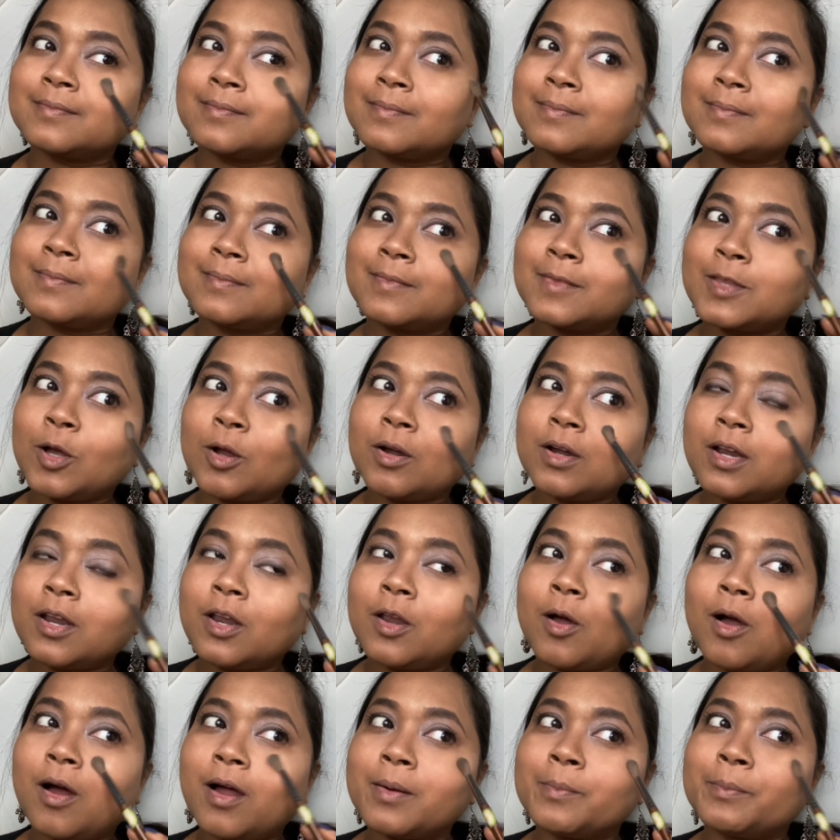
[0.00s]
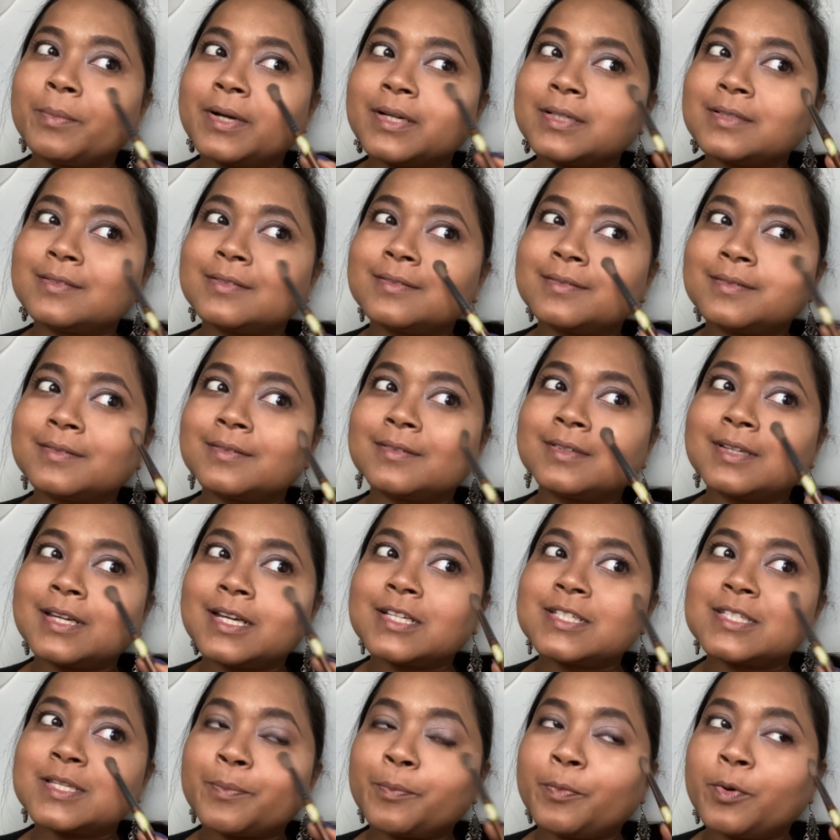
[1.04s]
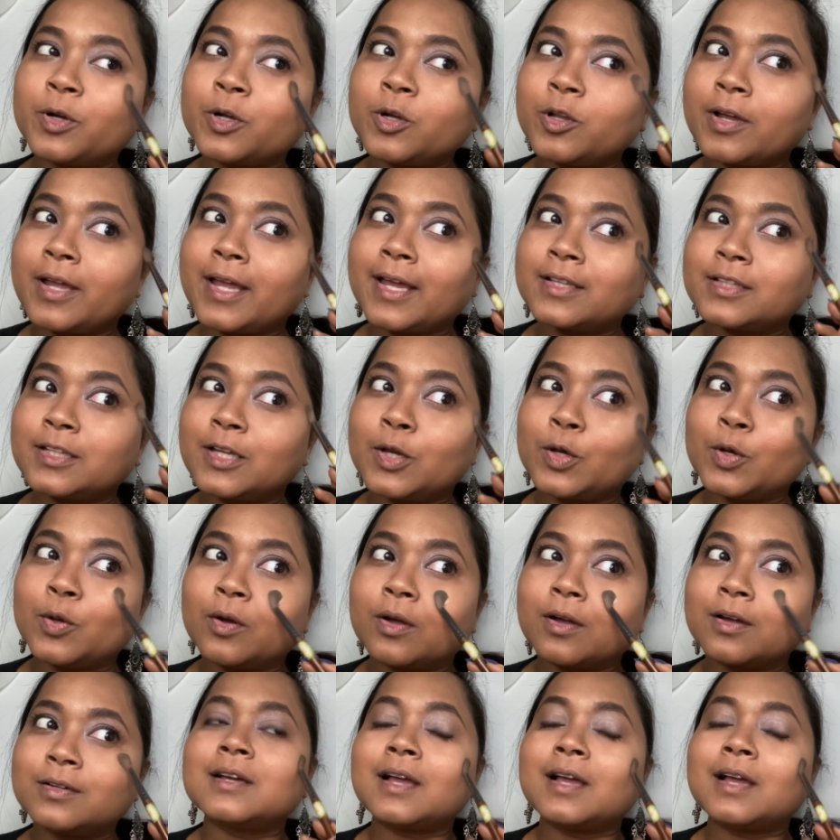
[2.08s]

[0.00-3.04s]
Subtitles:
Not a lot, but it's a put together look.